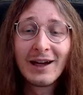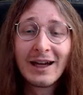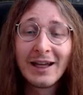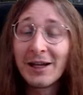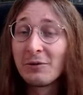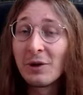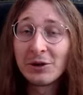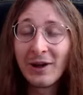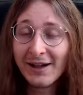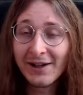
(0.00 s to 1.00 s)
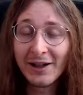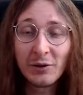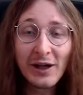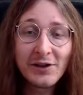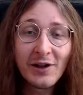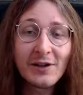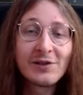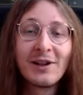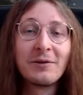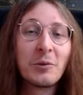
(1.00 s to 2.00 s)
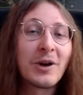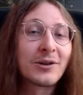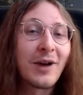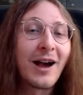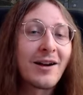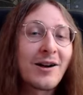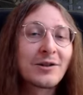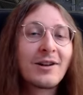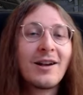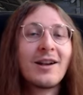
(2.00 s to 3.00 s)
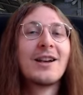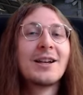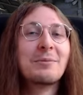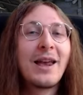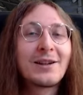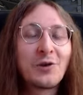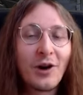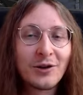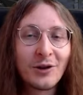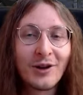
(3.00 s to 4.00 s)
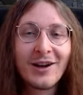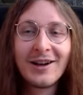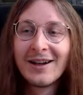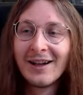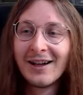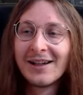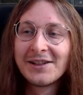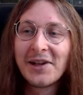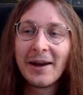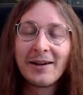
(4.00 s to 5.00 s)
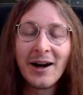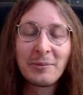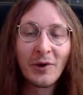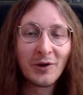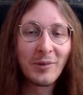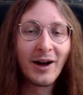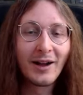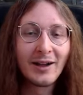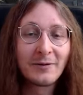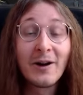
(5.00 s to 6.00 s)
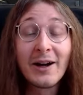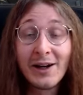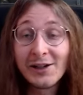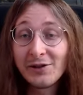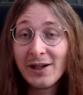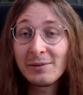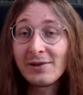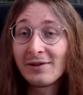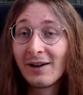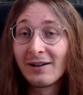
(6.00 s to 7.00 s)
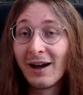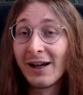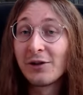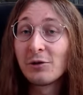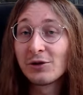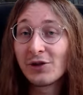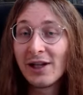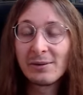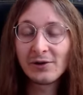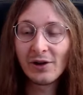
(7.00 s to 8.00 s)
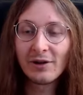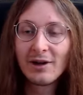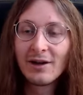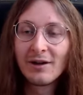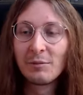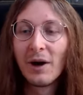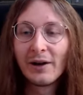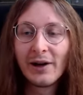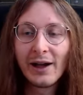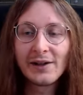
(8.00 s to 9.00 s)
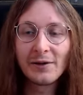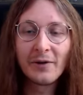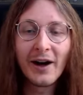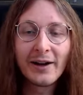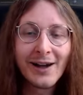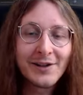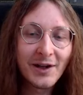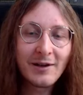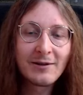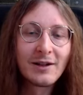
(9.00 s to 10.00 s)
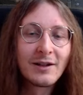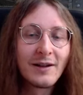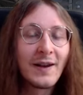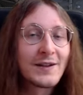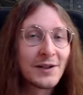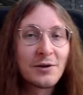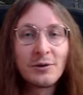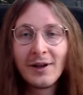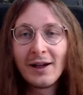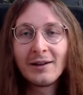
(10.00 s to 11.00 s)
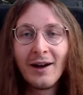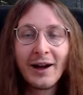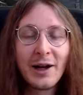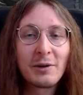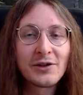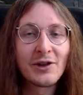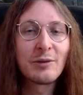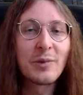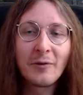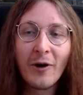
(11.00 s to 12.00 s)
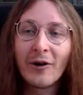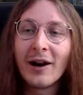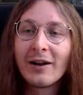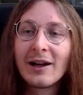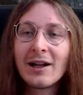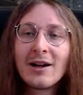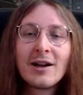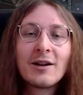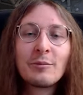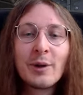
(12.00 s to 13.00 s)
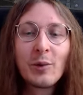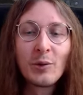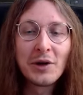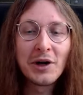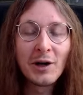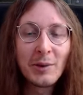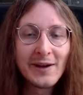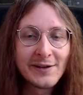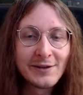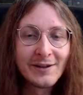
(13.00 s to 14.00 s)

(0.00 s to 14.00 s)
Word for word: to ask any questions, if you want to hang out, make sure to check up on my Friday streams. I do streams on Mondays and Fridays now. It's a new thing, I never streamed before, and people were always